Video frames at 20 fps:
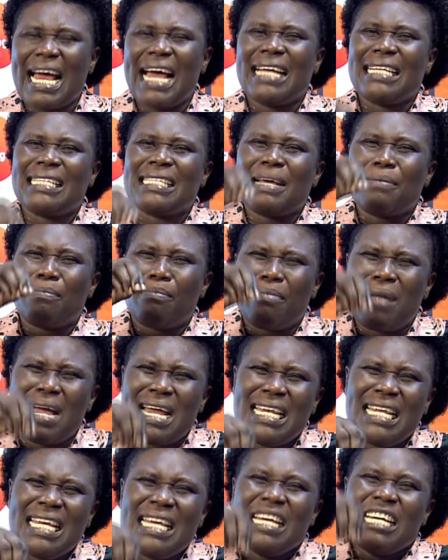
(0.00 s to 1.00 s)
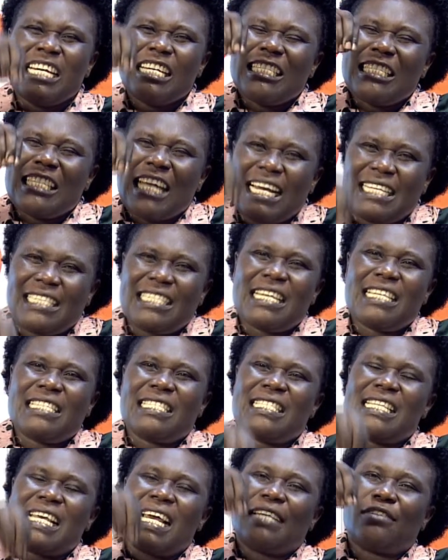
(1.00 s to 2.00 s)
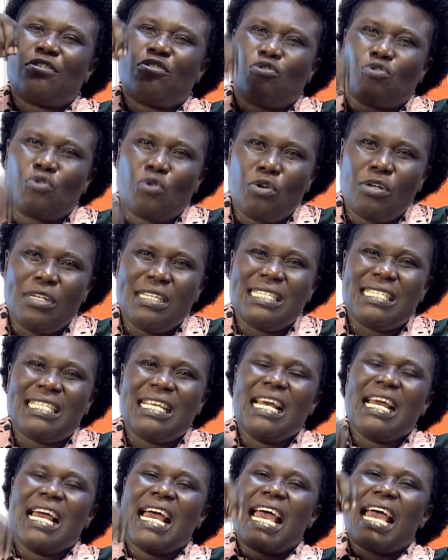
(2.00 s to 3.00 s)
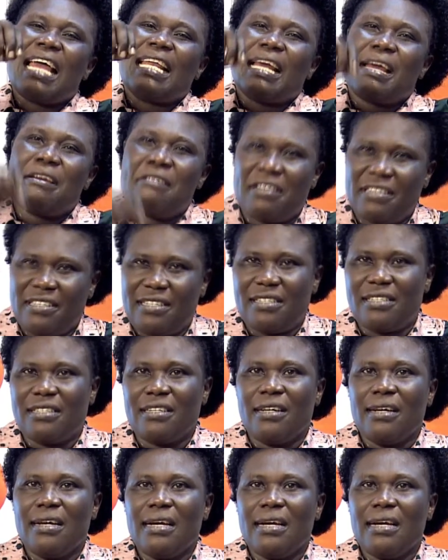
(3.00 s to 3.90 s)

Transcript: and the money touches their souls and hearts.